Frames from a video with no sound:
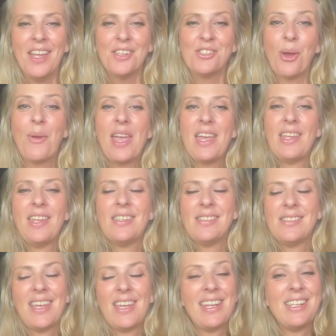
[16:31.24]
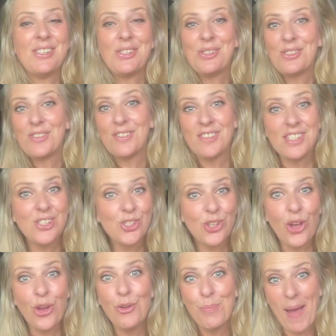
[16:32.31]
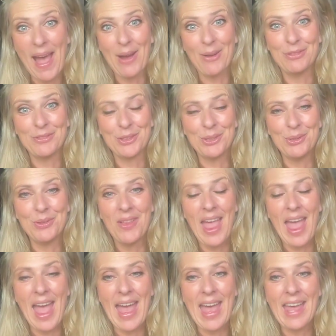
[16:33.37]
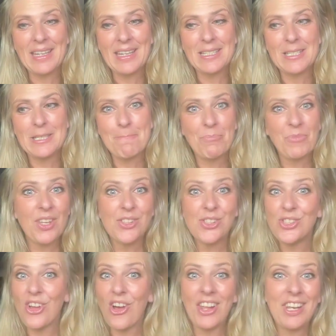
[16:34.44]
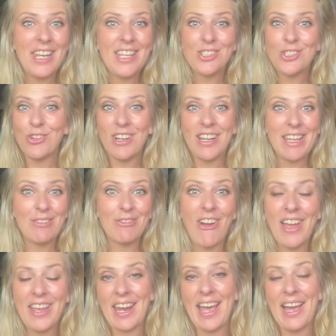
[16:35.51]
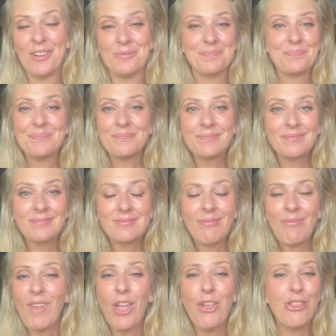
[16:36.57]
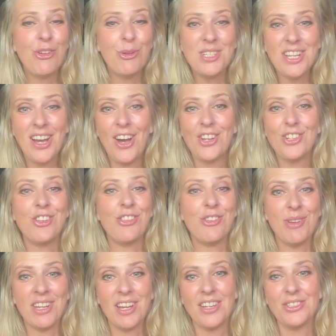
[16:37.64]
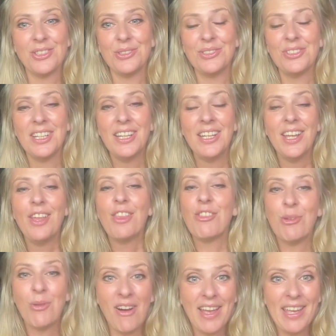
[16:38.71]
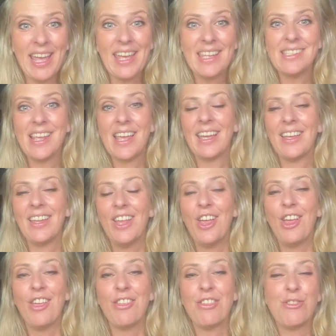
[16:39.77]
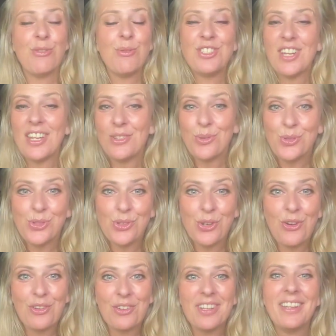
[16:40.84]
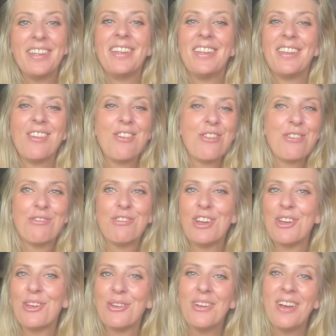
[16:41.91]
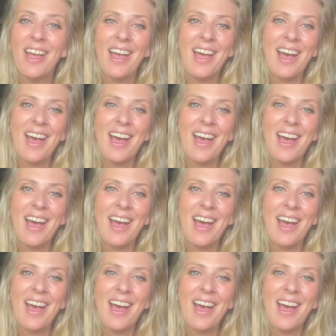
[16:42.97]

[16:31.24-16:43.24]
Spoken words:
So it is so powerful, and can start literally right now, through a touch, through a cuddle, through eye gazing, through a gentle song, through